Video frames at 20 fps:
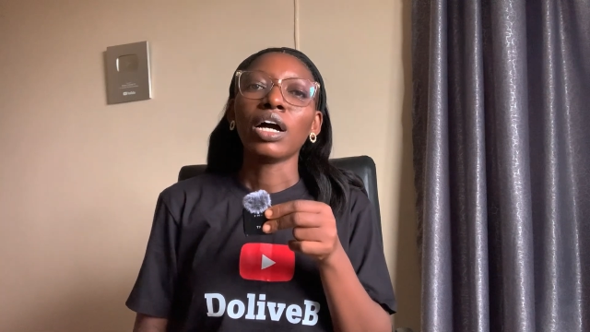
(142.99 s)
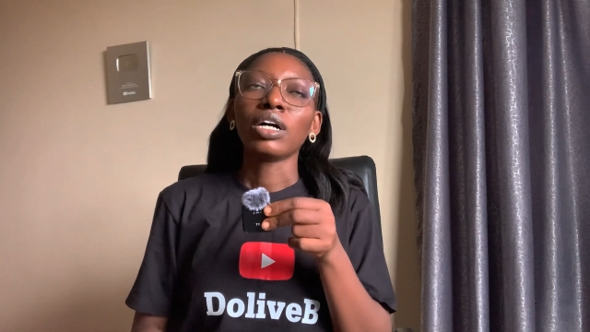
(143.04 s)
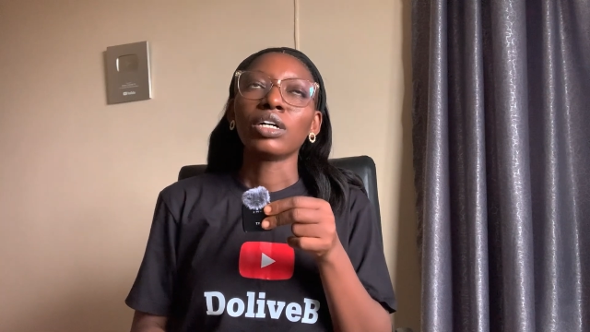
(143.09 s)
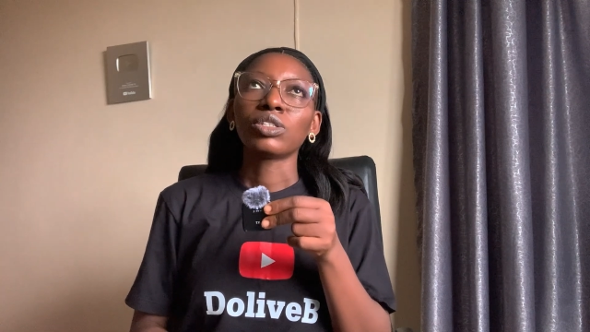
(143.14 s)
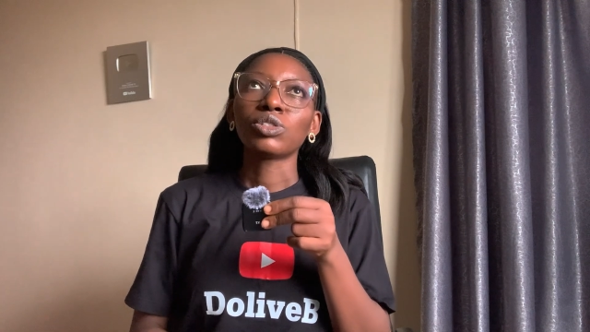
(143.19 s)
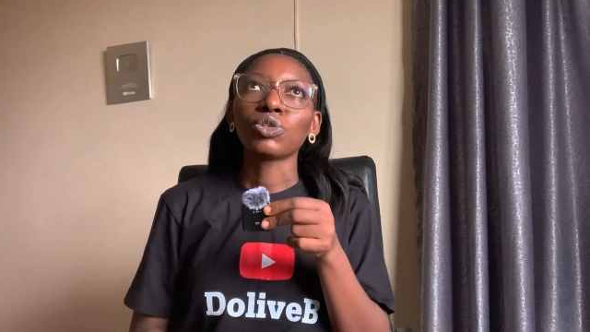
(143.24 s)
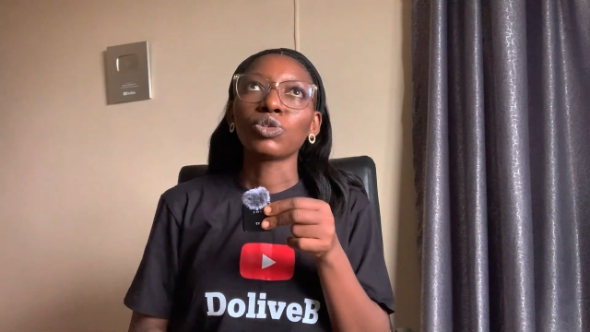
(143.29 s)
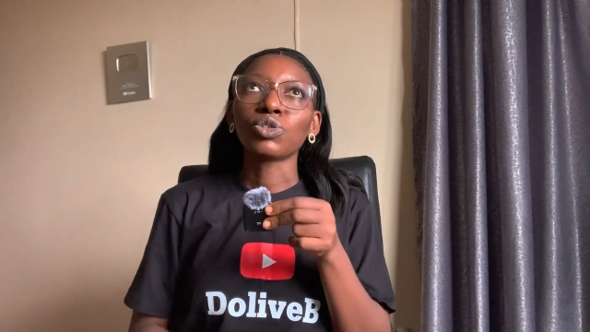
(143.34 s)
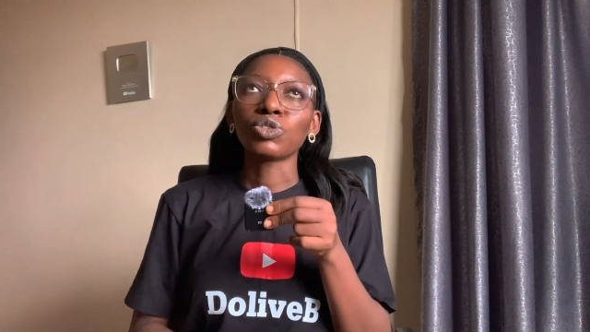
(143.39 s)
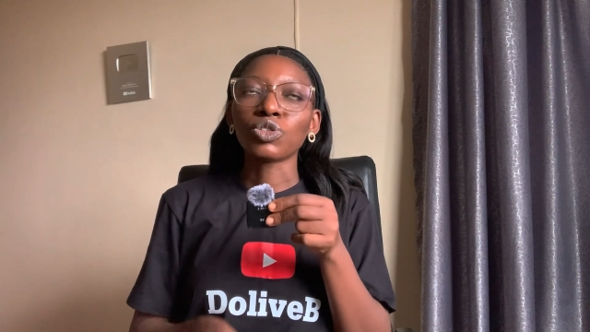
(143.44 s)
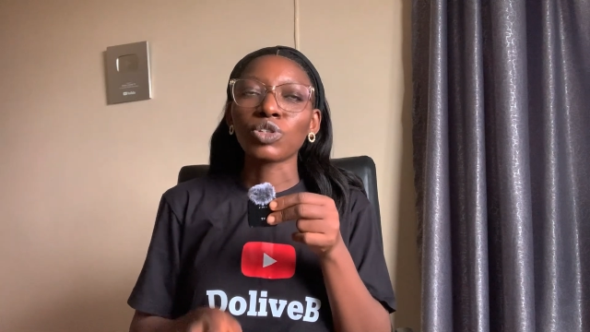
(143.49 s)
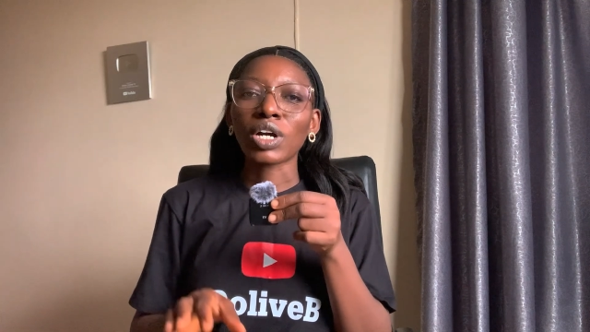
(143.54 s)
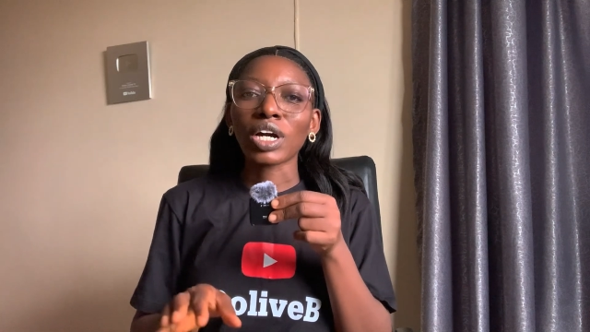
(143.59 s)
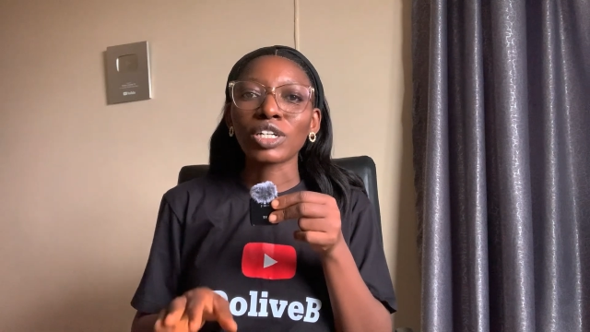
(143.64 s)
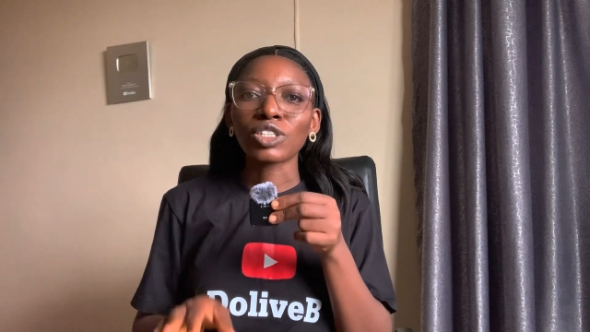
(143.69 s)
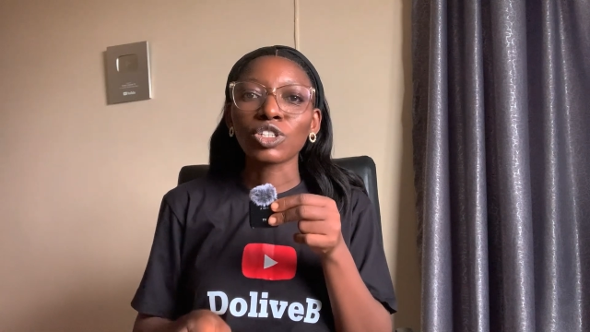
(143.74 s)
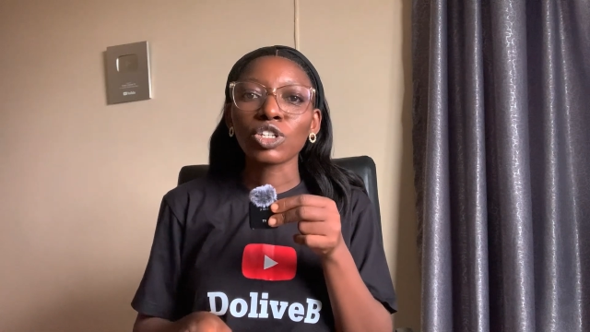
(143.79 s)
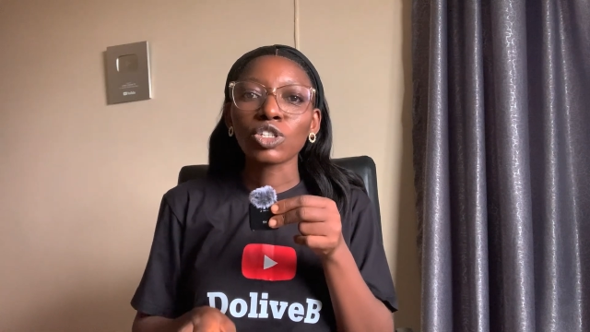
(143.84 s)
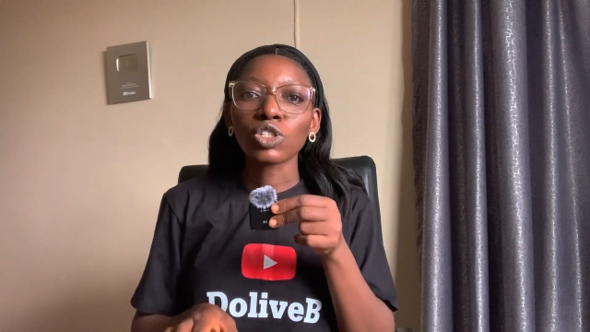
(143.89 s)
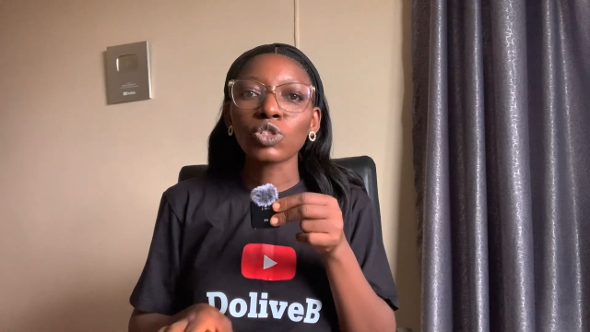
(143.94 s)
So you
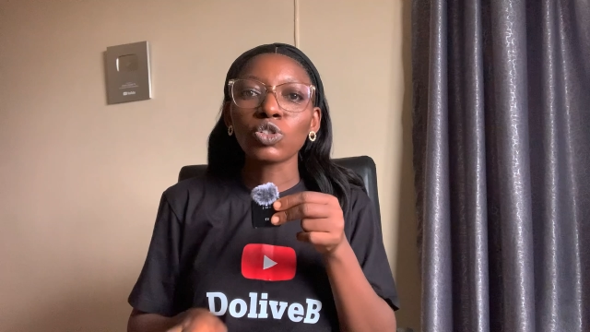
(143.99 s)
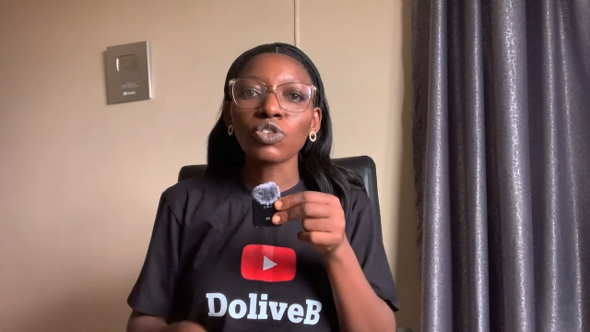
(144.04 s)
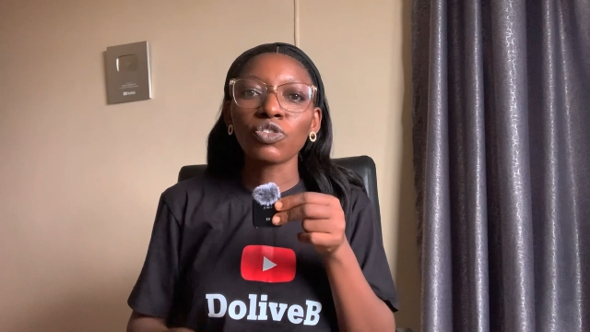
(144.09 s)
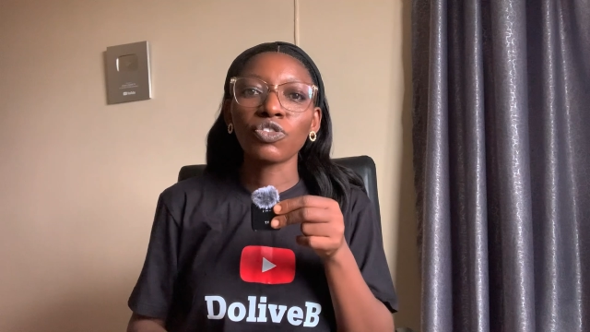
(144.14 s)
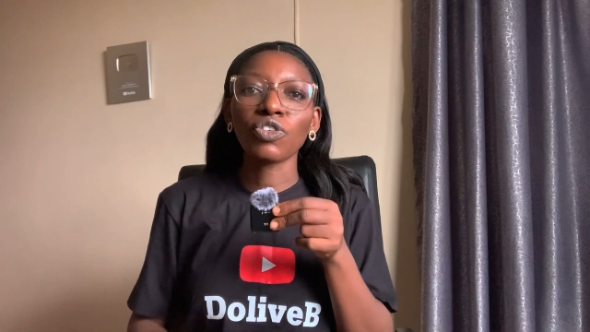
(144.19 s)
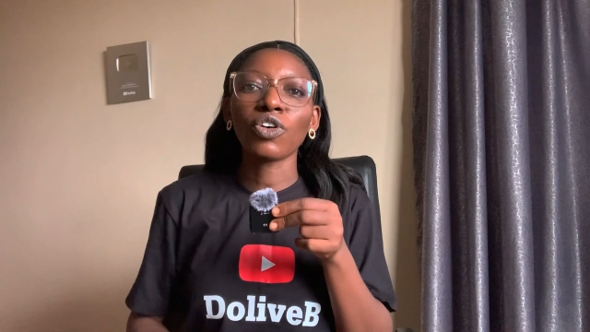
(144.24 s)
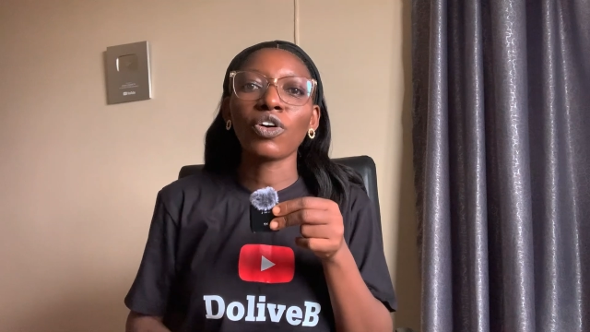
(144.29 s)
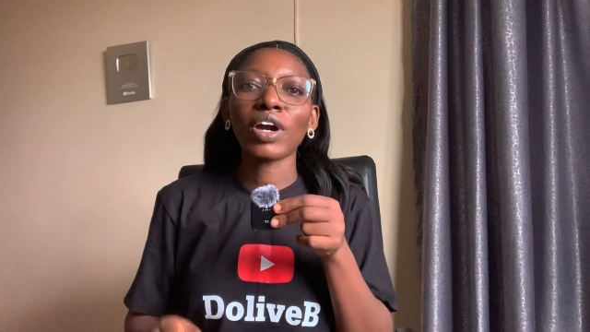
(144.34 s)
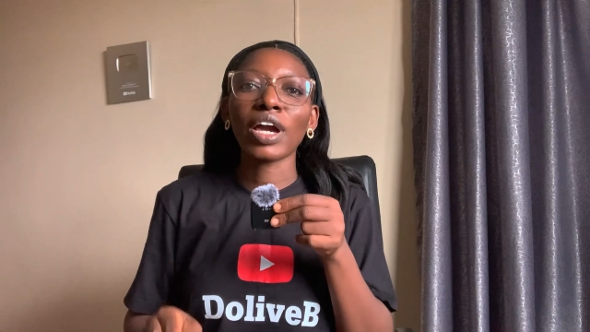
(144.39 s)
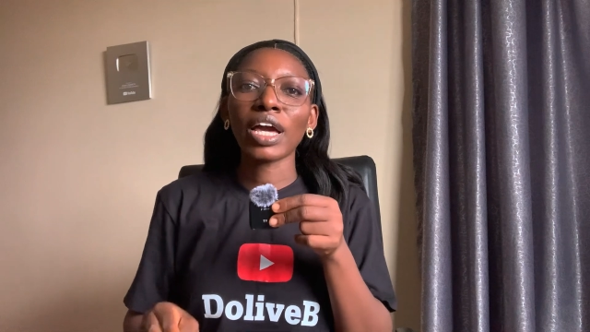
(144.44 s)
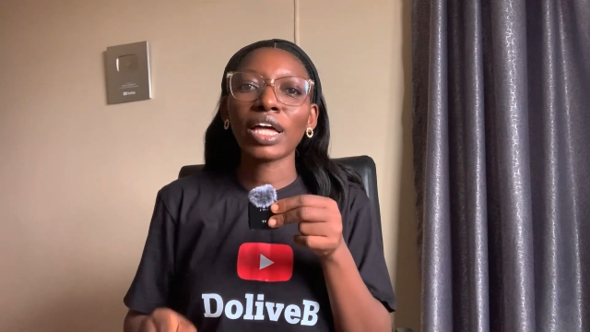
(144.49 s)
can just look for